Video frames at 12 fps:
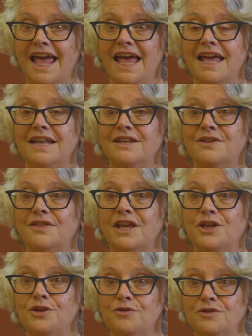and they
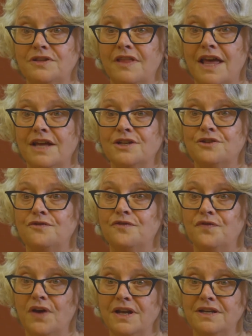used that to
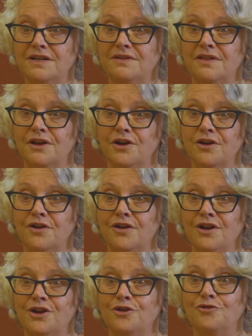fund their
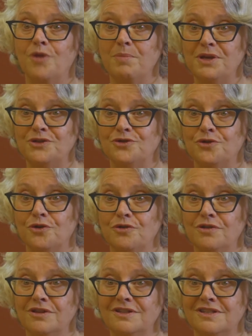drumming
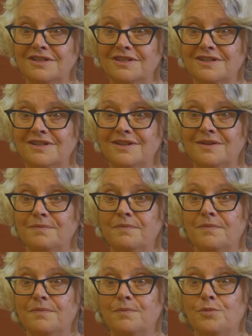circles
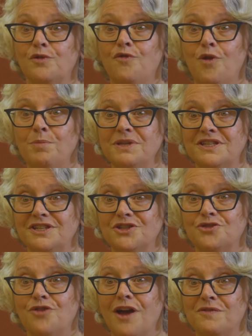performances,
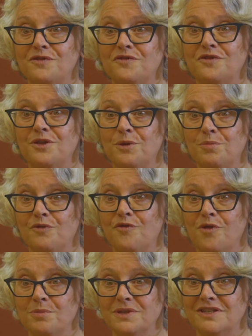travel for their
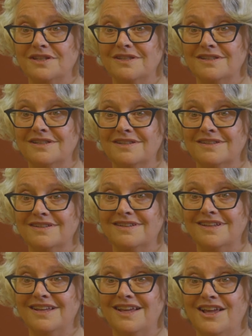performances.
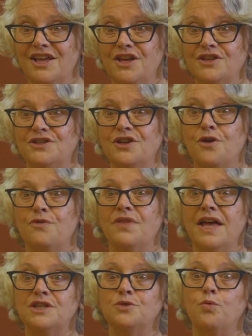So
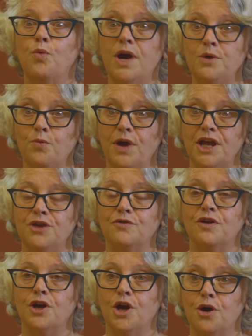that's one way you
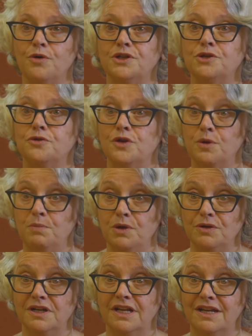can go into a
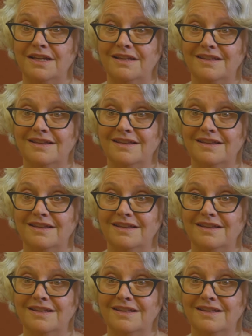community